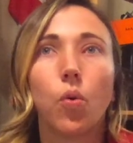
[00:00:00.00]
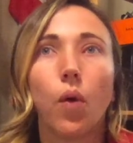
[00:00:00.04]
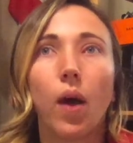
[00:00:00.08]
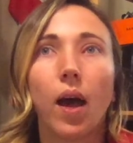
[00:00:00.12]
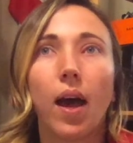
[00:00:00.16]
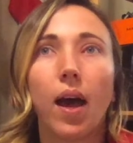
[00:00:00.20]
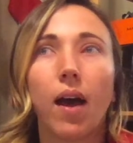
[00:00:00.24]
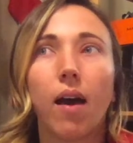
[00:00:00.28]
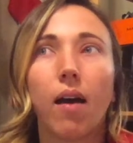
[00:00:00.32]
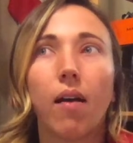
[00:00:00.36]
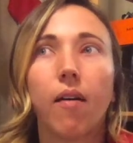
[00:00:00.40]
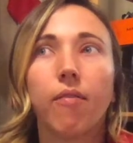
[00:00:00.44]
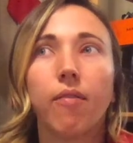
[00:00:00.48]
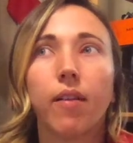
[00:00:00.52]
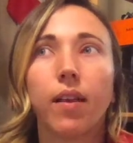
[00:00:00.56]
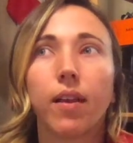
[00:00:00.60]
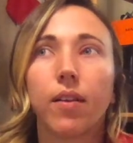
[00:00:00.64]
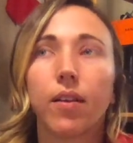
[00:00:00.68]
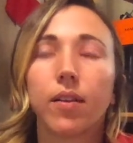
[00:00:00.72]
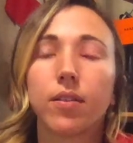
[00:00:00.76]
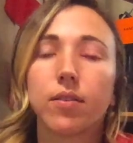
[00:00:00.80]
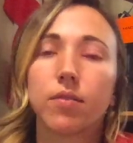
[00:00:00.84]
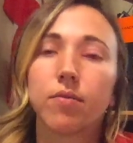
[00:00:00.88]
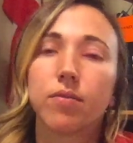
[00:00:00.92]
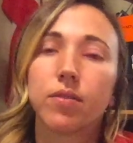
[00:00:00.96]
have like
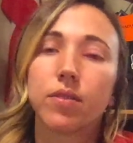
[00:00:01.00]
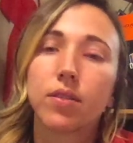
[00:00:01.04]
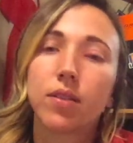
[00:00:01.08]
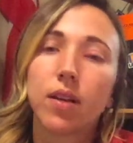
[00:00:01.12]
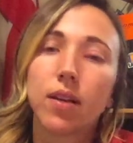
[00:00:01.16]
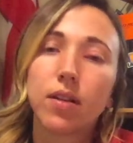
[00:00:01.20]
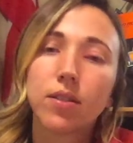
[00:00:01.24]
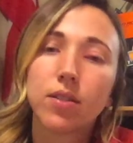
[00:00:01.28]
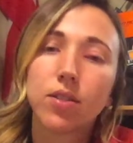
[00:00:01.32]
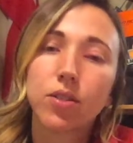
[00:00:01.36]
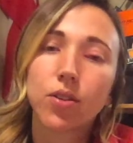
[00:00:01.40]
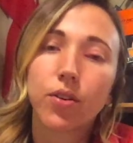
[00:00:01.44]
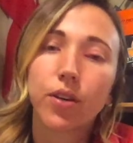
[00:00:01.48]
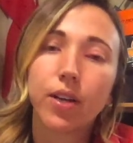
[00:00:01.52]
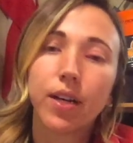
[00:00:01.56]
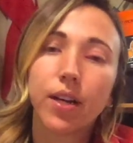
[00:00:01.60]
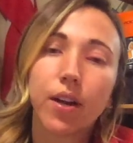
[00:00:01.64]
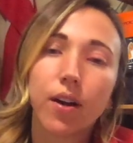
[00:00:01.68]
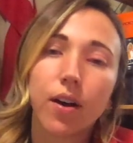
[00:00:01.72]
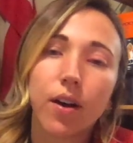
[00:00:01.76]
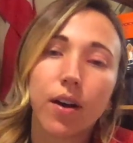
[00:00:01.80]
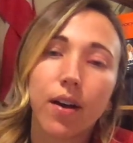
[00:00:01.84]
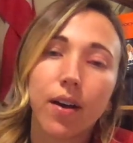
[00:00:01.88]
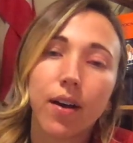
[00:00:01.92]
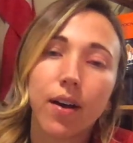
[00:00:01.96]
lots of sunscreen
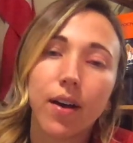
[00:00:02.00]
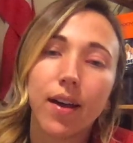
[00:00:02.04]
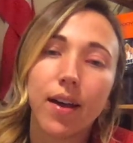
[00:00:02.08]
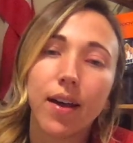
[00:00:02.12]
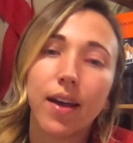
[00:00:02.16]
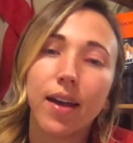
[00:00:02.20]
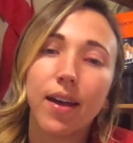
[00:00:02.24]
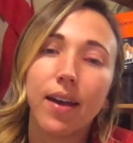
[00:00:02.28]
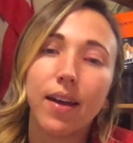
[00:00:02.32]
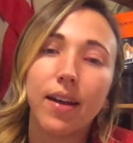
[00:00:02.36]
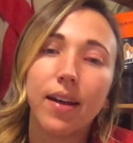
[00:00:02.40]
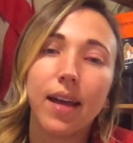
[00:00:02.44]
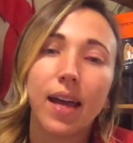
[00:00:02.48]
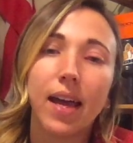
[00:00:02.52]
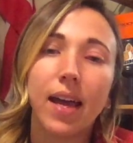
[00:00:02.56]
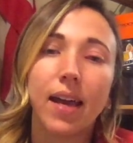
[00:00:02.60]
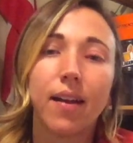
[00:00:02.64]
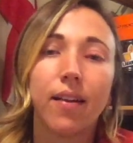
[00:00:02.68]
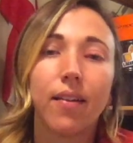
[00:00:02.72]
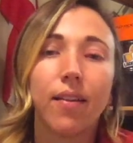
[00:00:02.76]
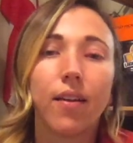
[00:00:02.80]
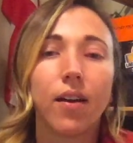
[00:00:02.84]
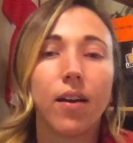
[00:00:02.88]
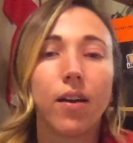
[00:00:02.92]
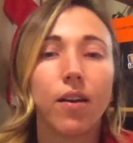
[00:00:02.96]
on and a
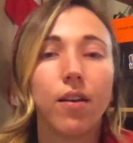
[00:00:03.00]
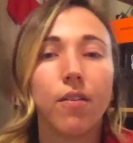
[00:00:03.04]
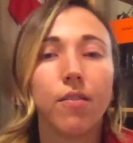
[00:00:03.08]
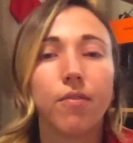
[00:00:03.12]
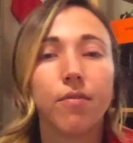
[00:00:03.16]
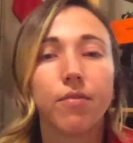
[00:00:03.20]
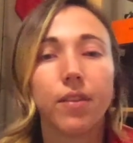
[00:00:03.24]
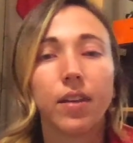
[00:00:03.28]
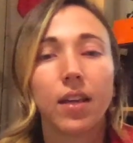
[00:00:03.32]
lot of